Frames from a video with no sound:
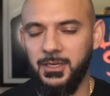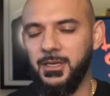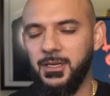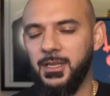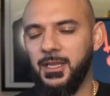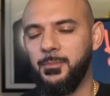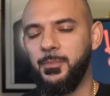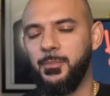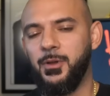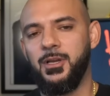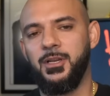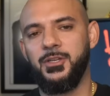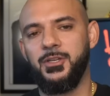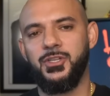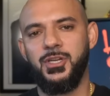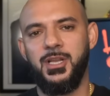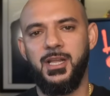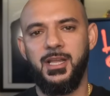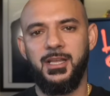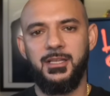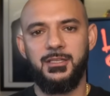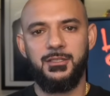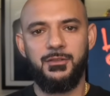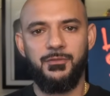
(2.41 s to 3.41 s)
I
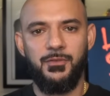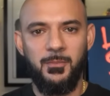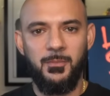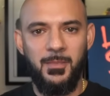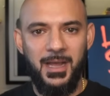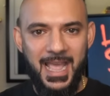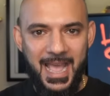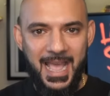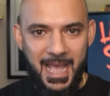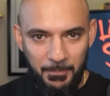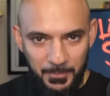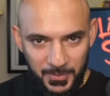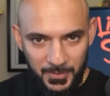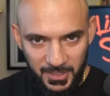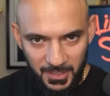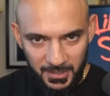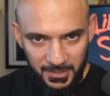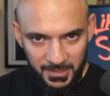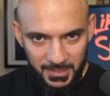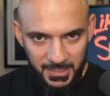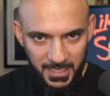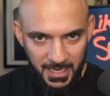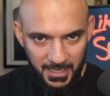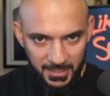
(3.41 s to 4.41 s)
apologize for my
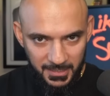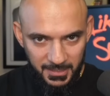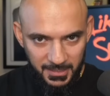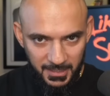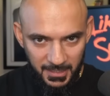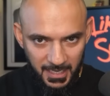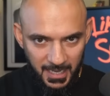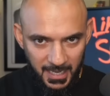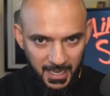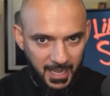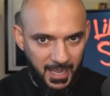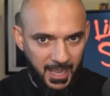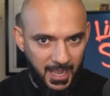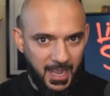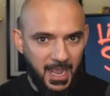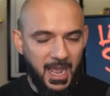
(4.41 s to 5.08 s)
absence yesterday.